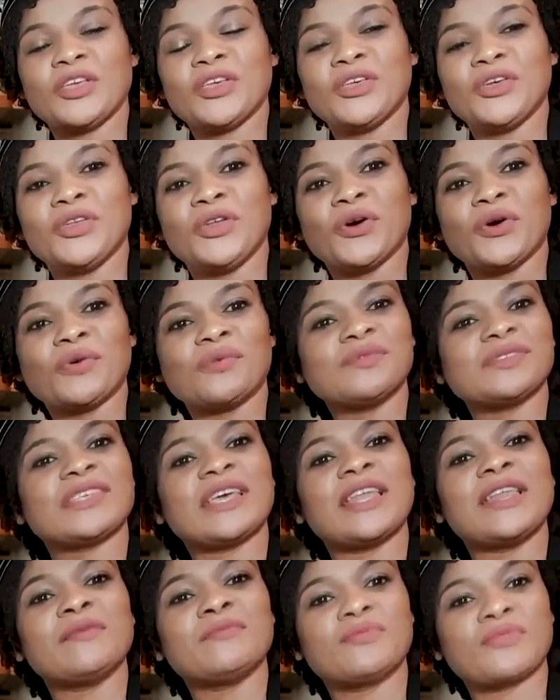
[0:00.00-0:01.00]
you know,
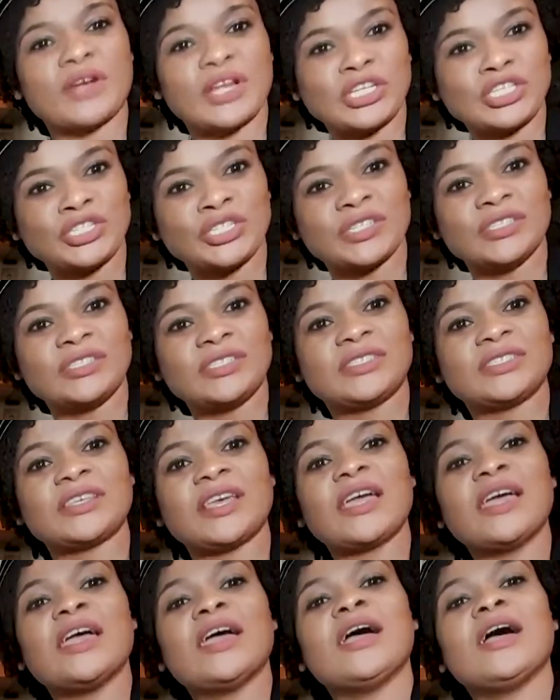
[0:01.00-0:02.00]

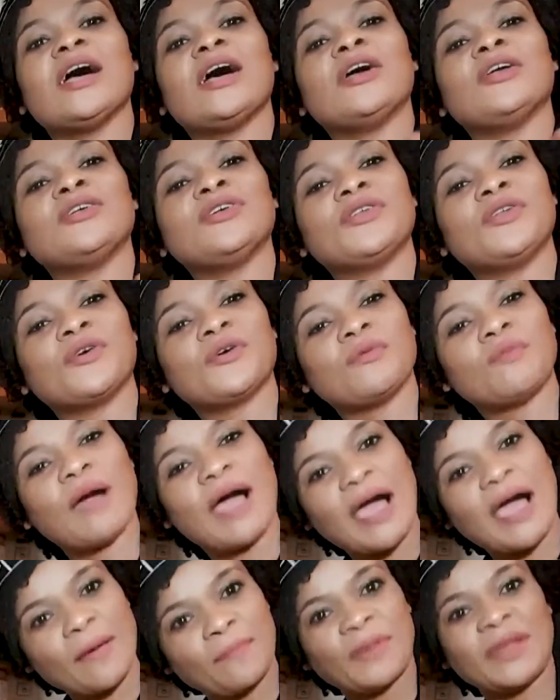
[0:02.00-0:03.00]
celebrations, you know,
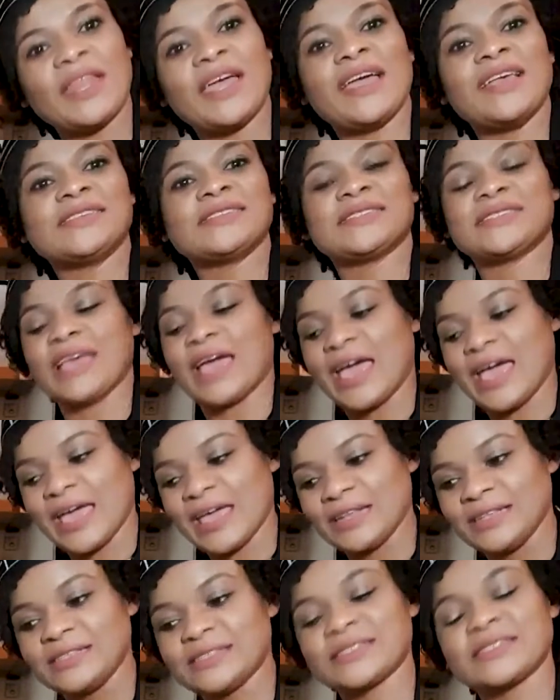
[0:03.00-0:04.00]
happiness
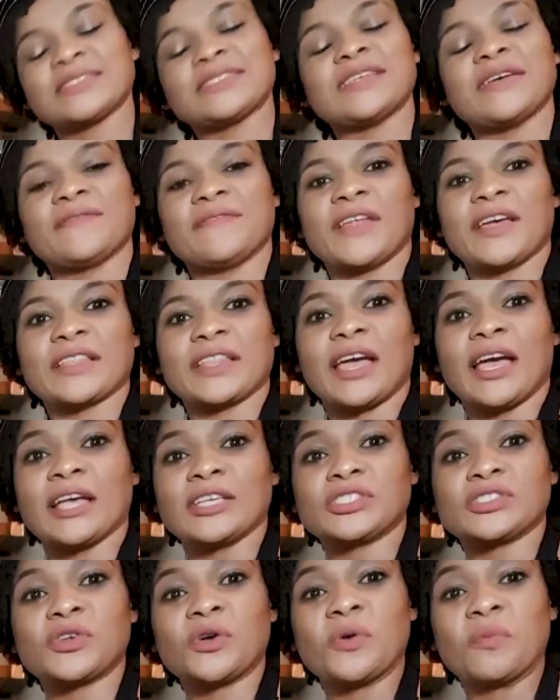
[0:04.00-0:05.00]
and stuff like
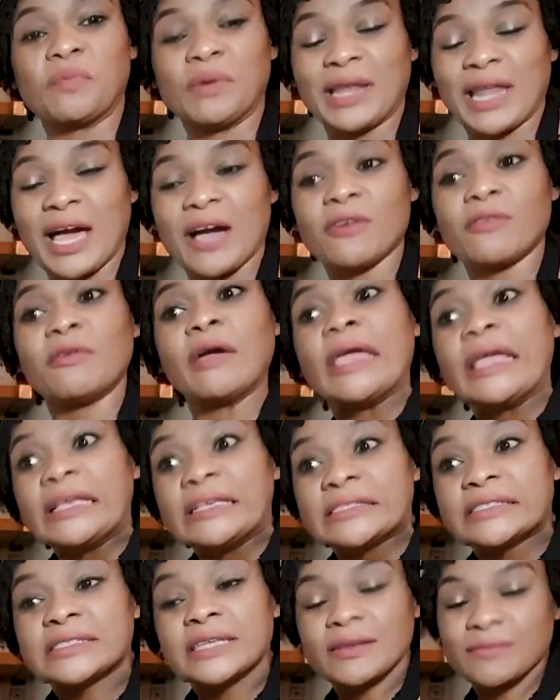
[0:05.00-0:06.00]
that. So pilau
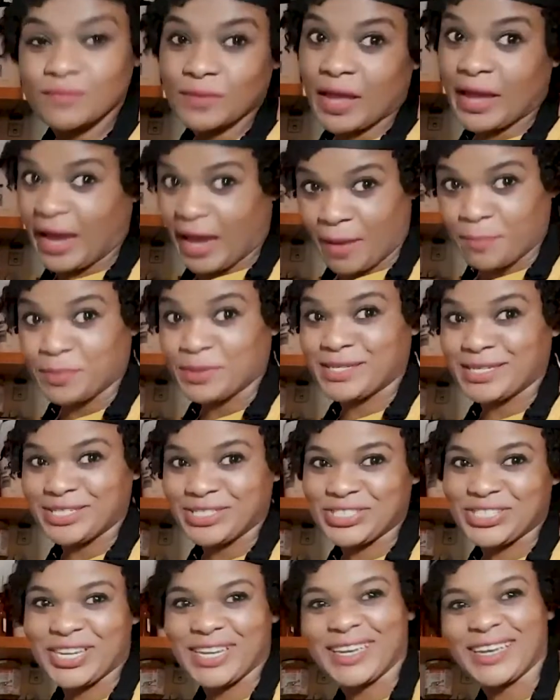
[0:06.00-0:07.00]
is a happy
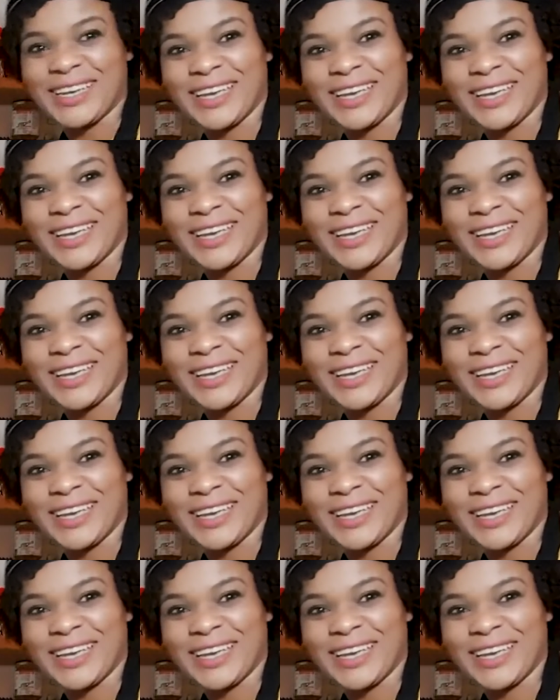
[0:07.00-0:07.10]
dish.